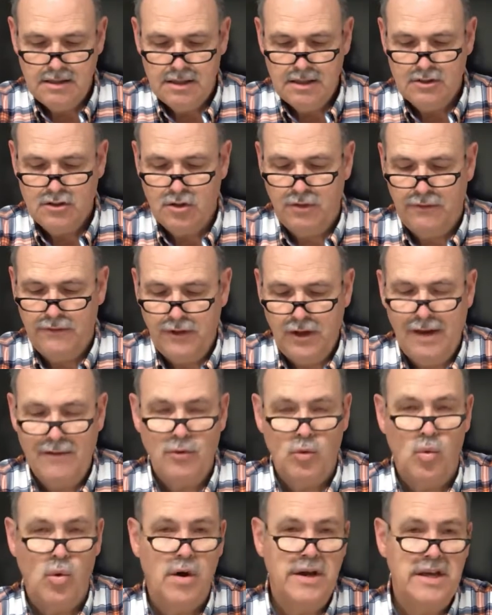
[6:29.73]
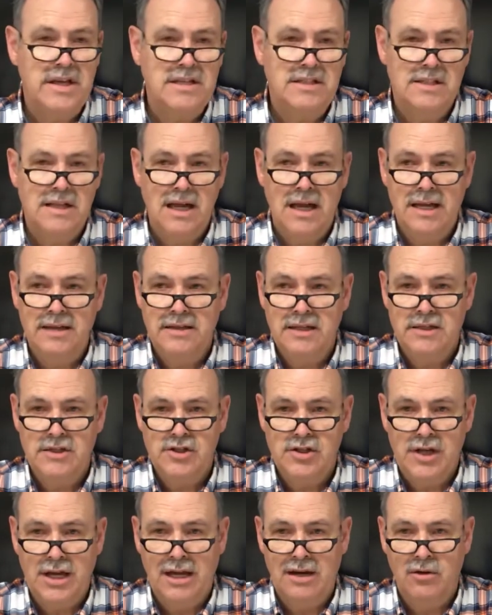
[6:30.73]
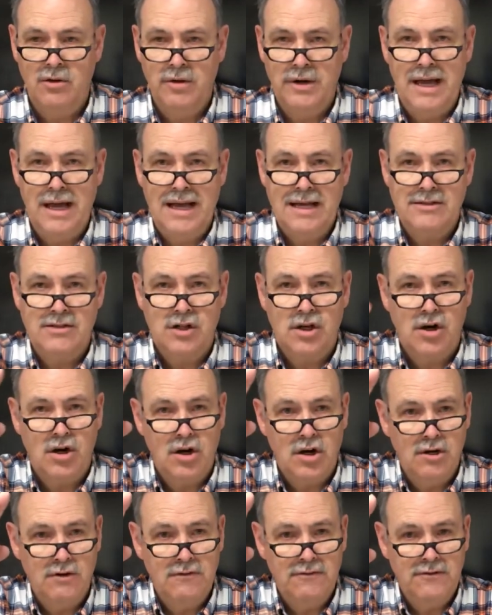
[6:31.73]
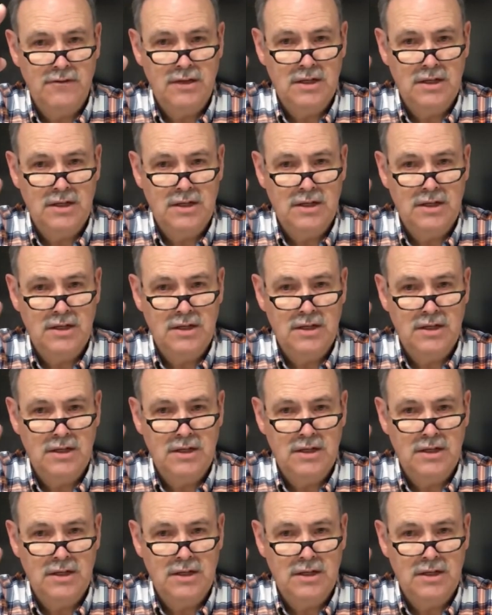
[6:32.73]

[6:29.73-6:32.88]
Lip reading: So if you have a warning sign that's yellow and it has a curve,